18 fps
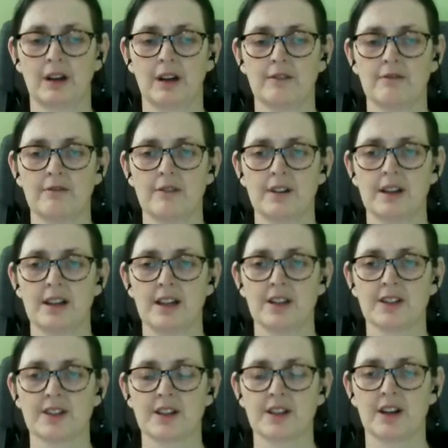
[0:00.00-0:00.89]
and
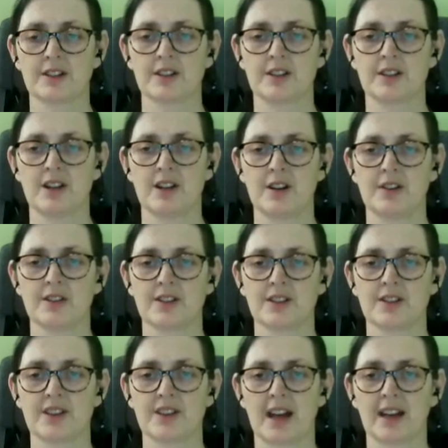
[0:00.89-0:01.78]
really start to
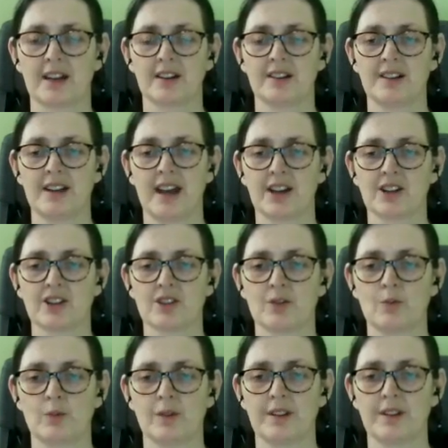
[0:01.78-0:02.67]
notice that
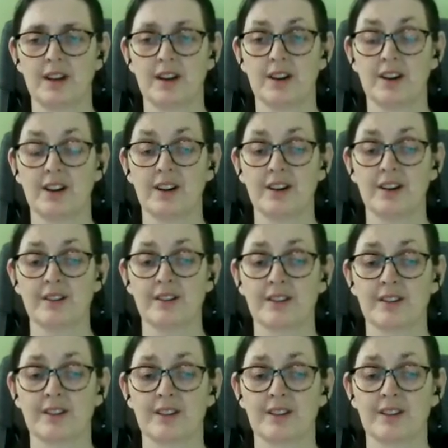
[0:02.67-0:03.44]
connection with the earth.